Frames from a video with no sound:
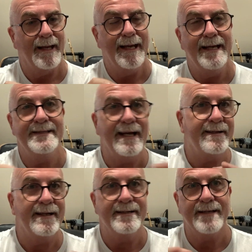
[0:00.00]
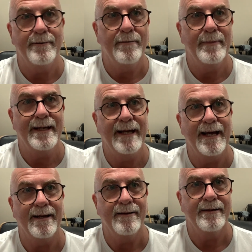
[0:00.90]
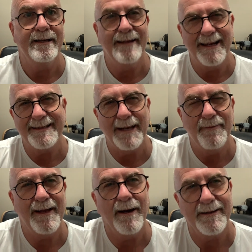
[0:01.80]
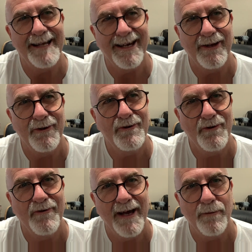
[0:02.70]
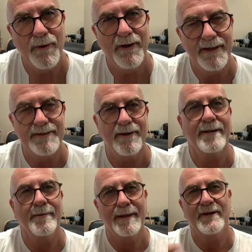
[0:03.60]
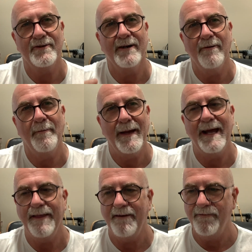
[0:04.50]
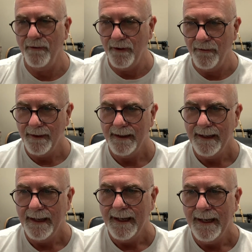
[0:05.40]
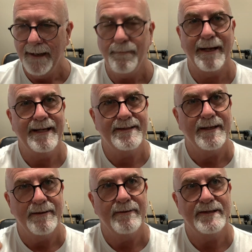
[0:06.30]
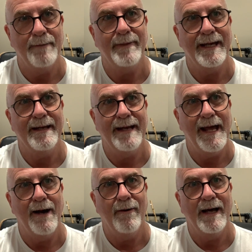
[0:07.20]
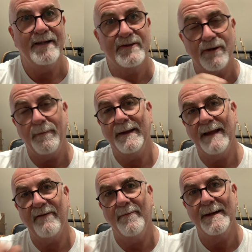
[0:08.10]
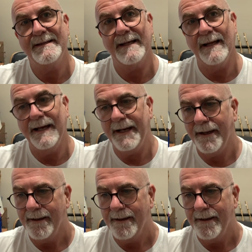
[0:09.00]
He's acting as a mediator. In that same thing, I take it you two have had words, like, I'm going to try to repair that for you. But he's jumping in now and stopping that from escalating.